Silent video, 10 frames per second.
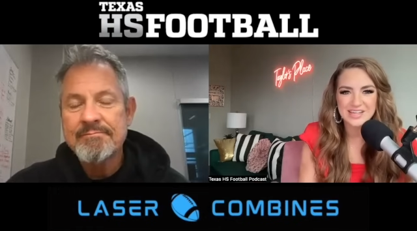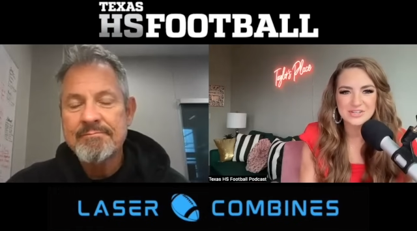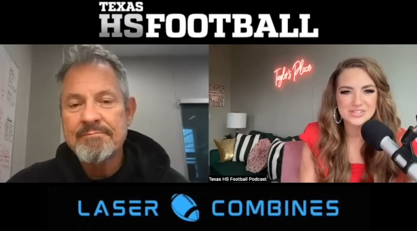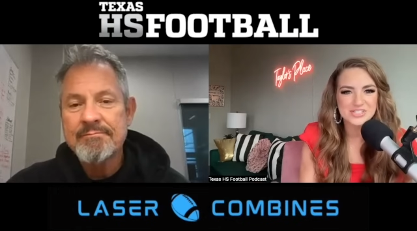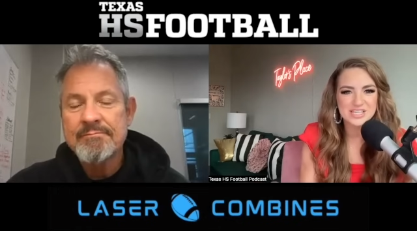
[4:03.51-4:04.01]
Speaker 1: can
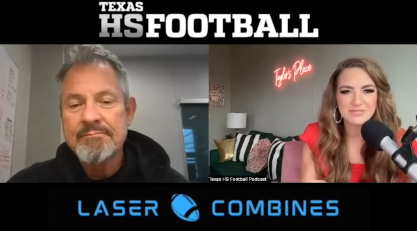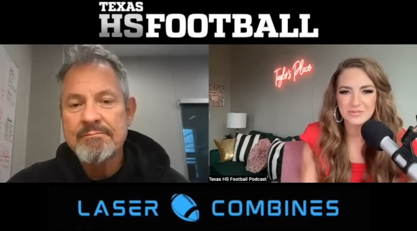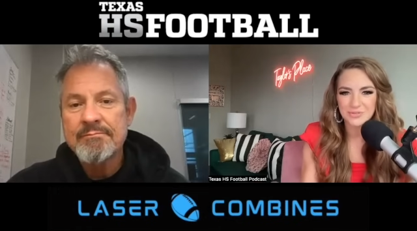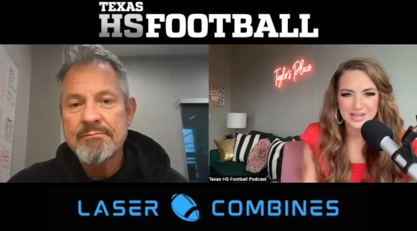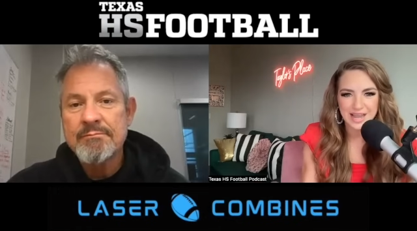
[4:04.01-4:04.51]
you just give
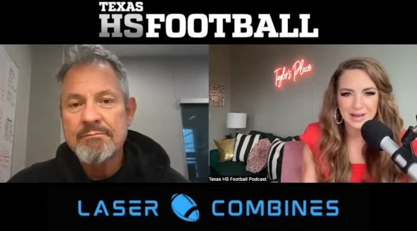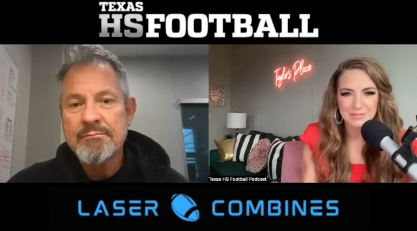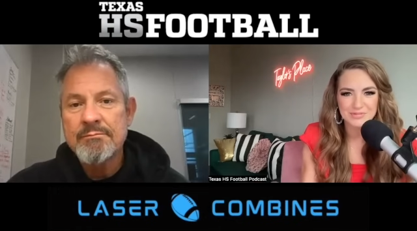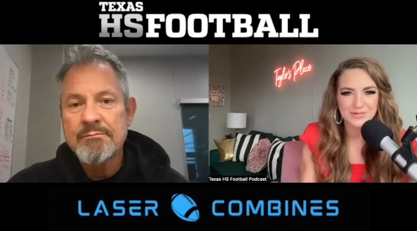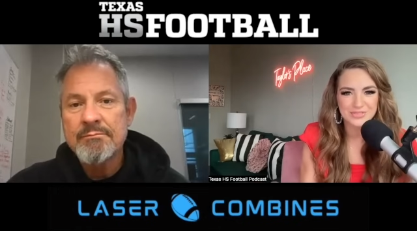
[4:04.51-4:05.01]
a
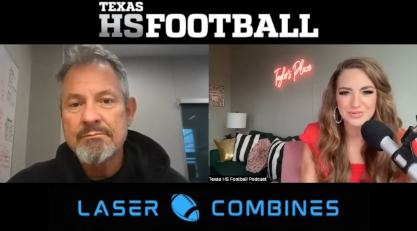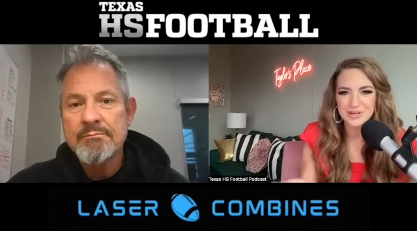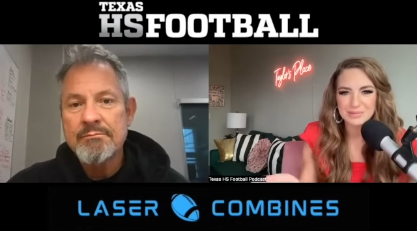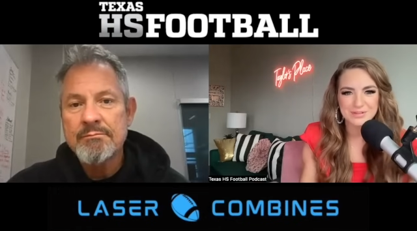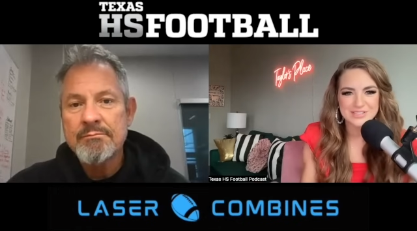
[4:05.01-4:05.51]
recap of your
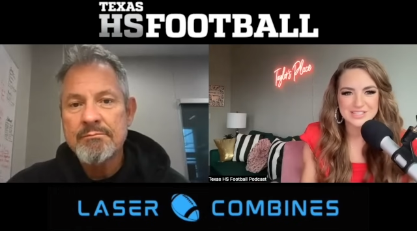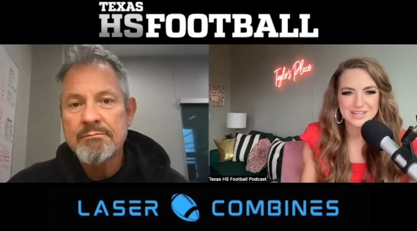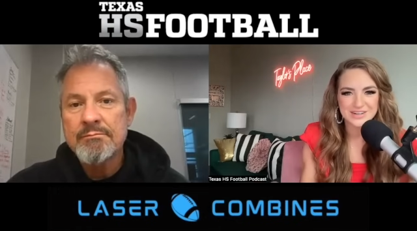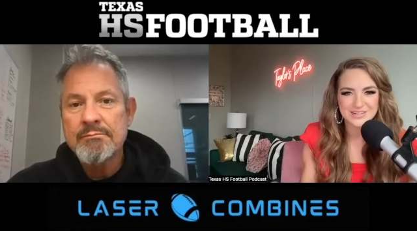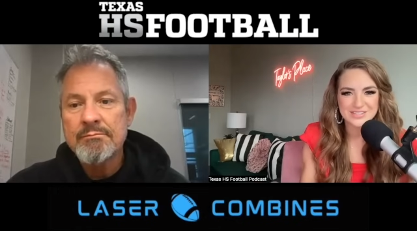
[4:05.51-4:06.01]
30 plus
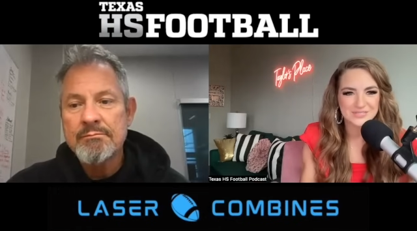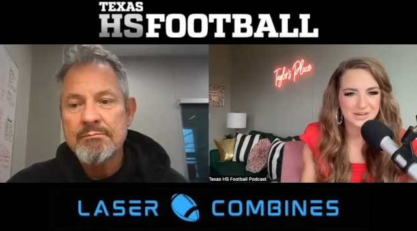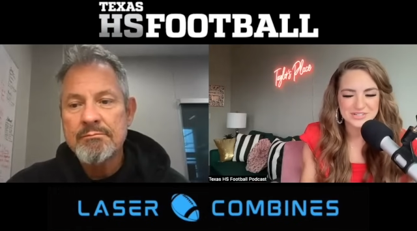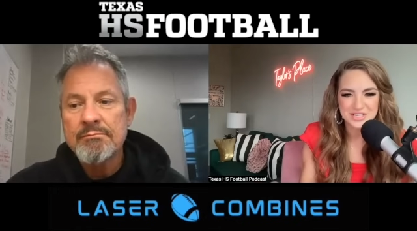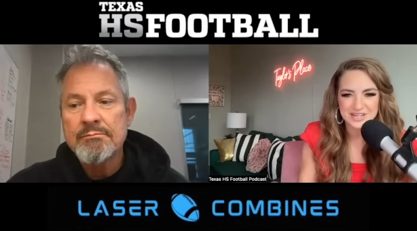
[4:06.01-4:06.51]
years of
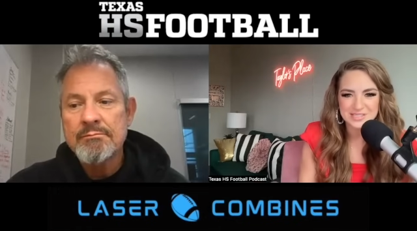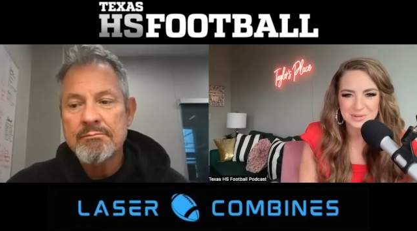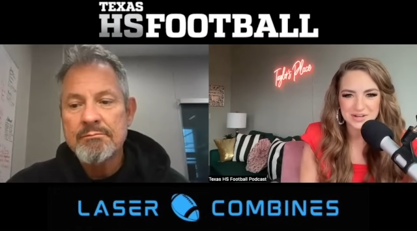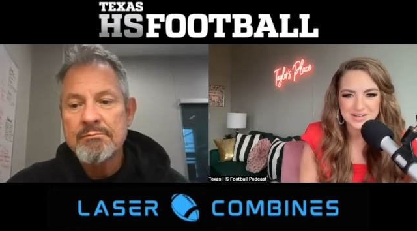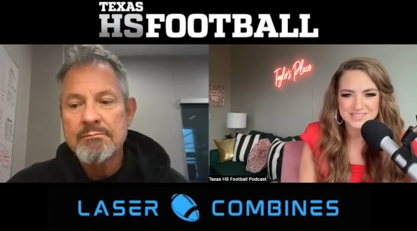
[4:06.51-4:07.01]
coaching
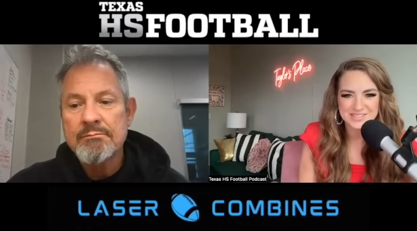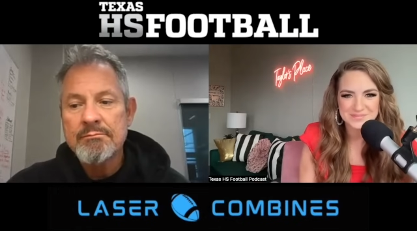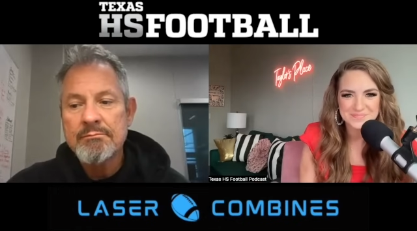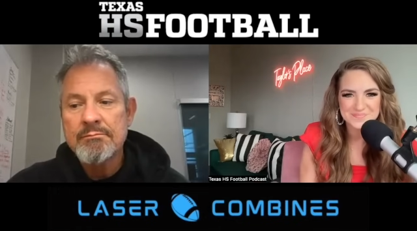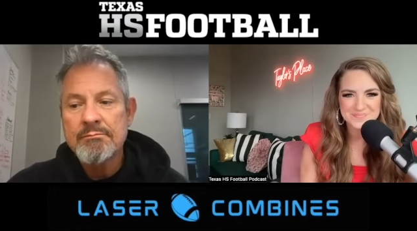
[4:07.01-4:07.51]

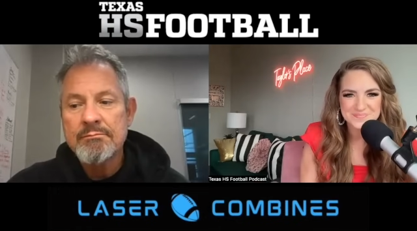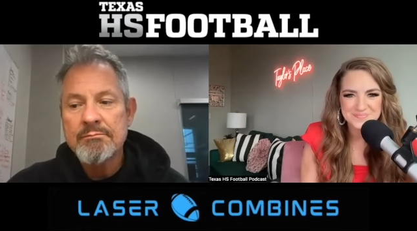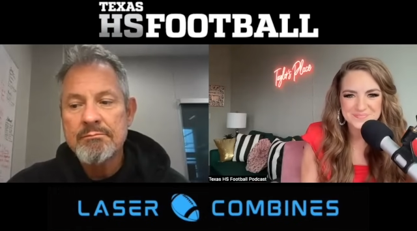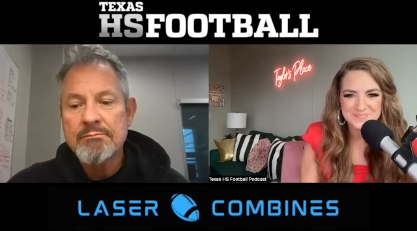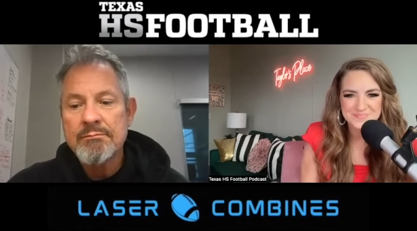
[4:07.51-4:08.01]
experience?
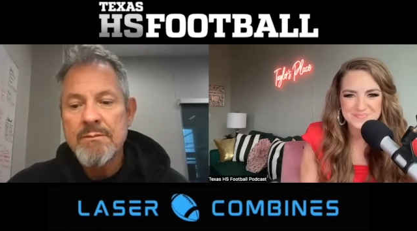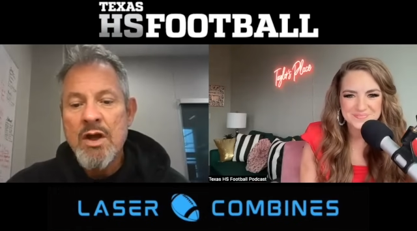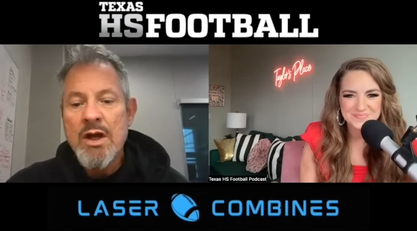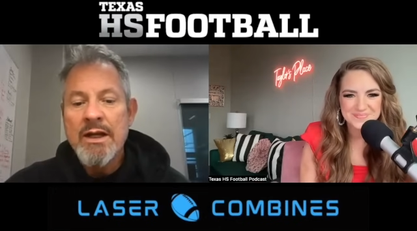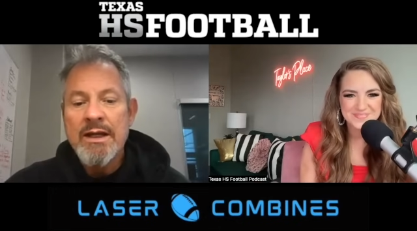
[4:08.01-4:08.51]

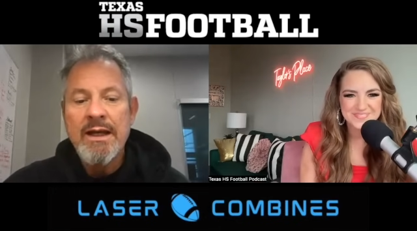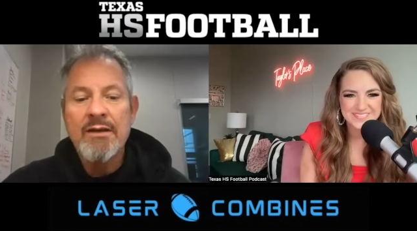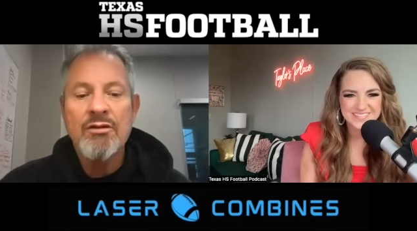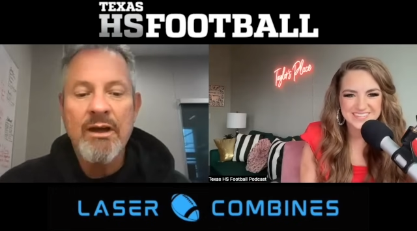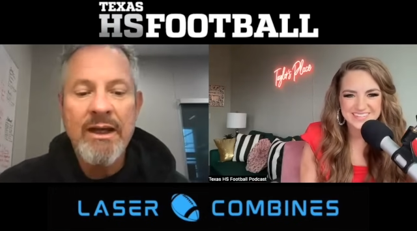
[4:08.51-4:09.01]

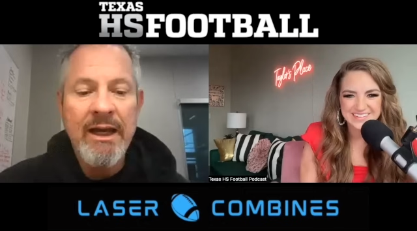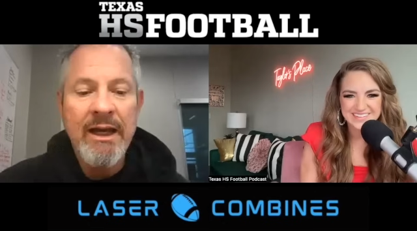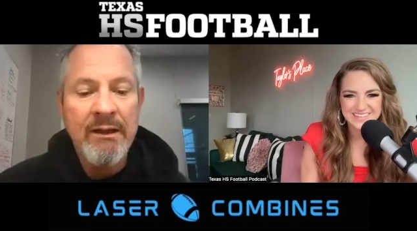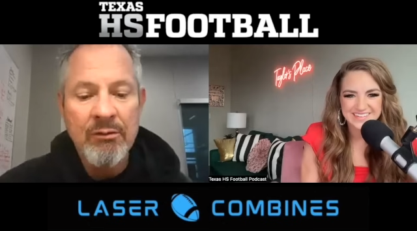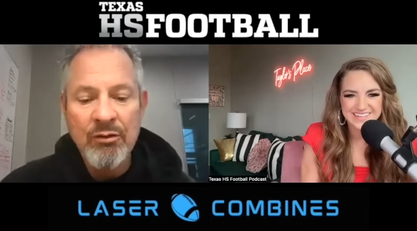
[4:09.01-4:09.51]
Speaker 2: Yes, I
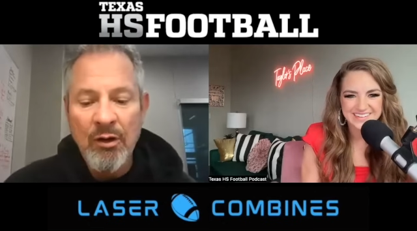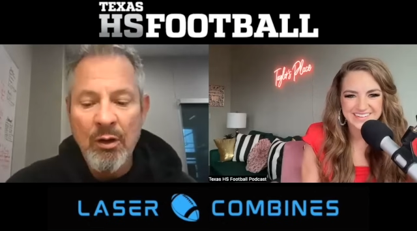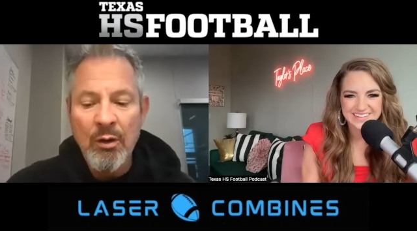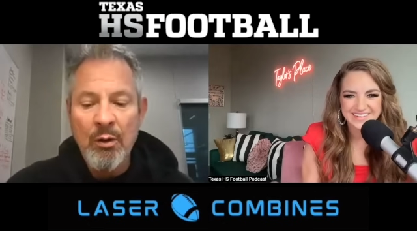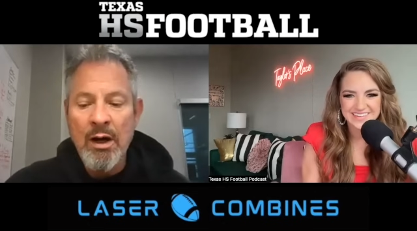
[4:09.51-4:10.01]
can.
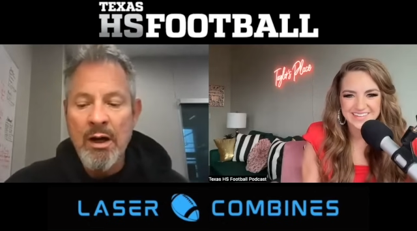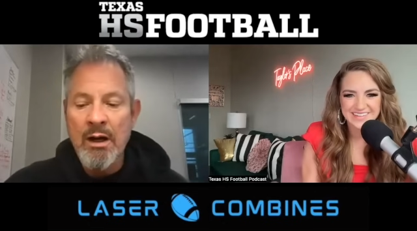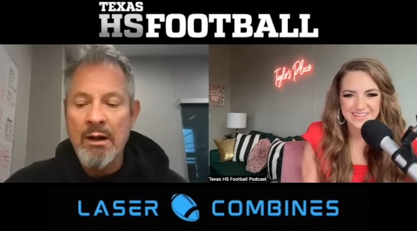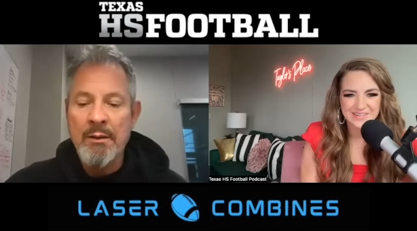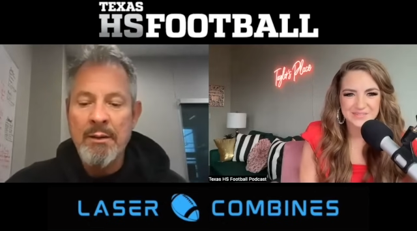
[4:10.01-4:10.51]
So
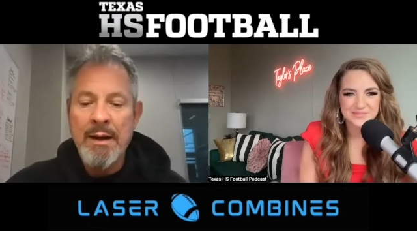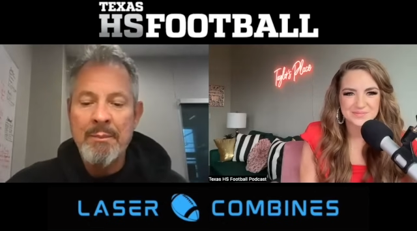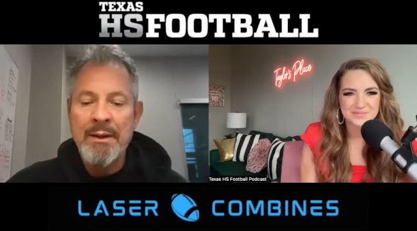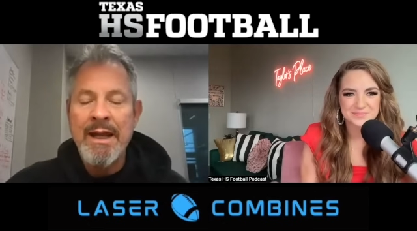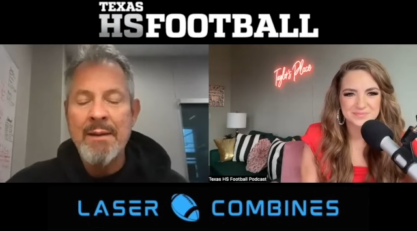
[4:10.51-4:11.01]
uh, I
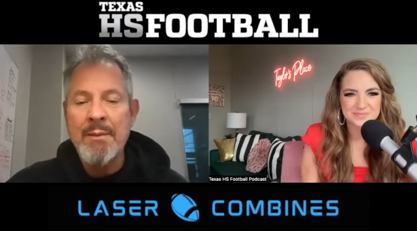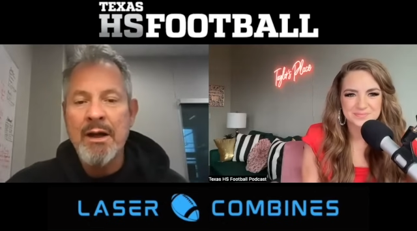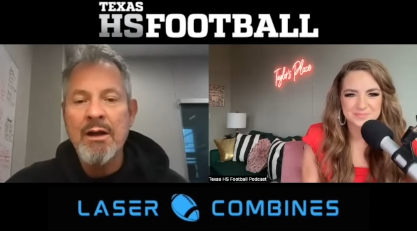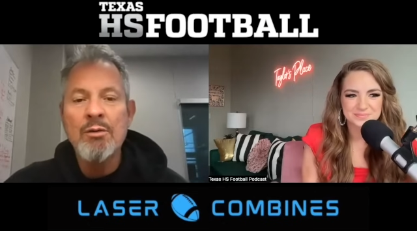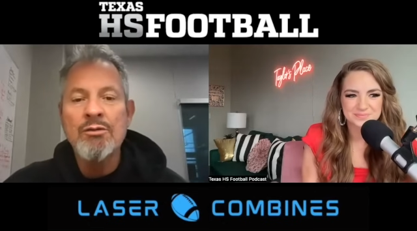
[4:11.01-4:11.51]
began my
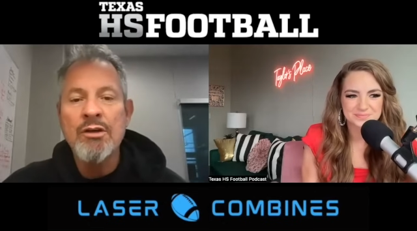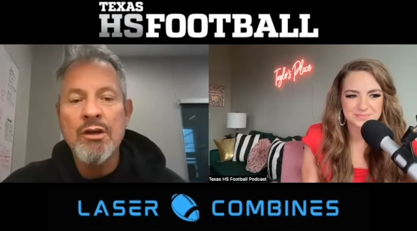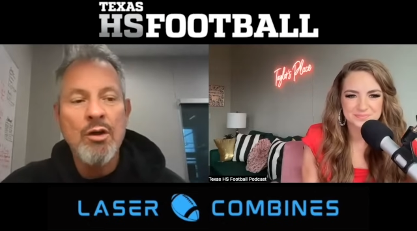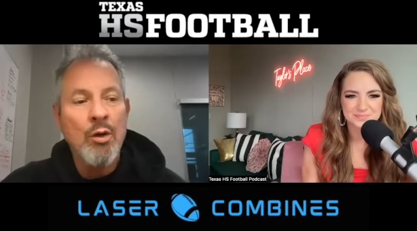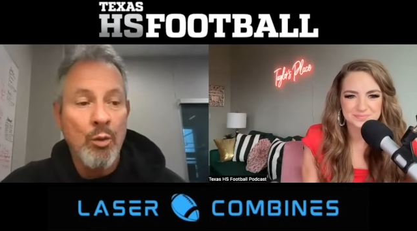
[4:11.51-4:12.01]
coaching
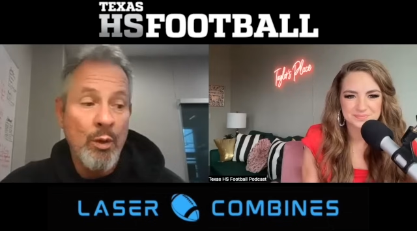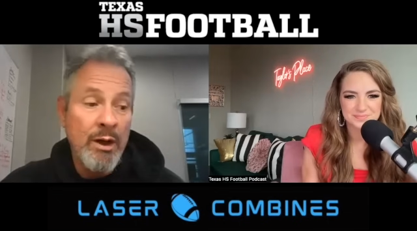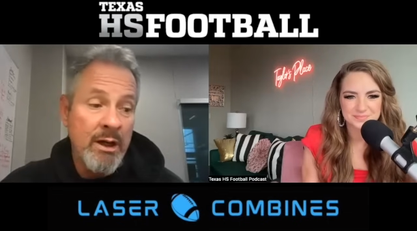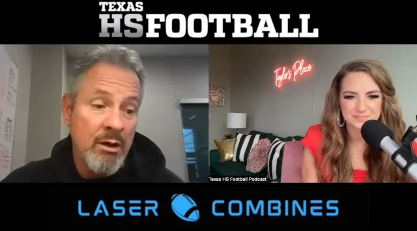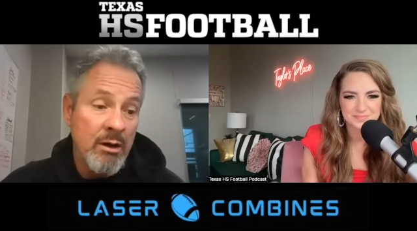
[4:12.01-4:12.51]

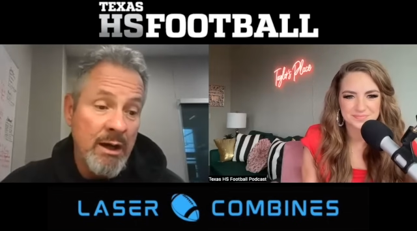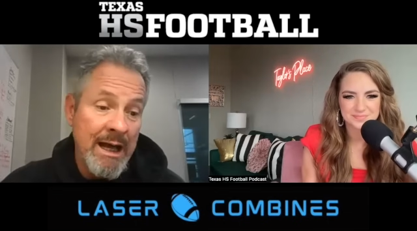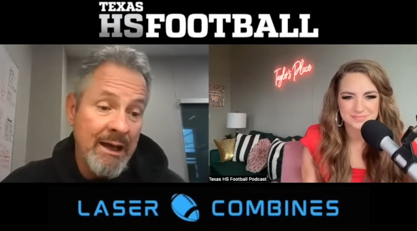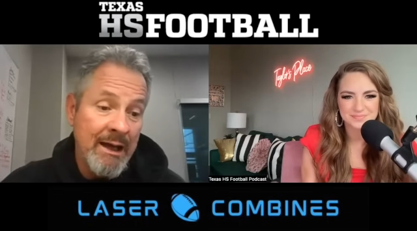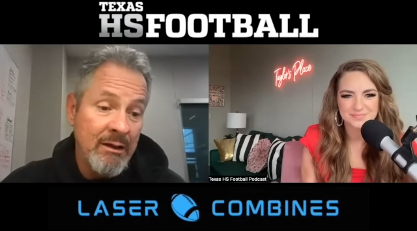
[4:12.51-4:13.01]
career
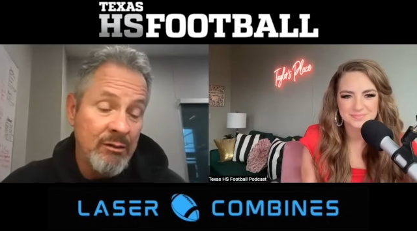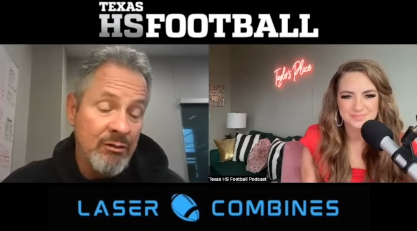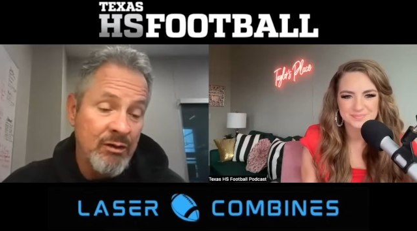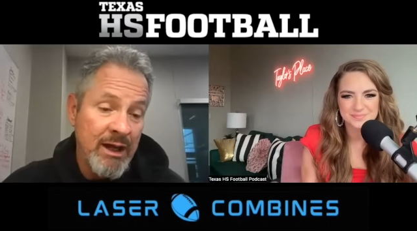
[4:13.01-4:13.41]
as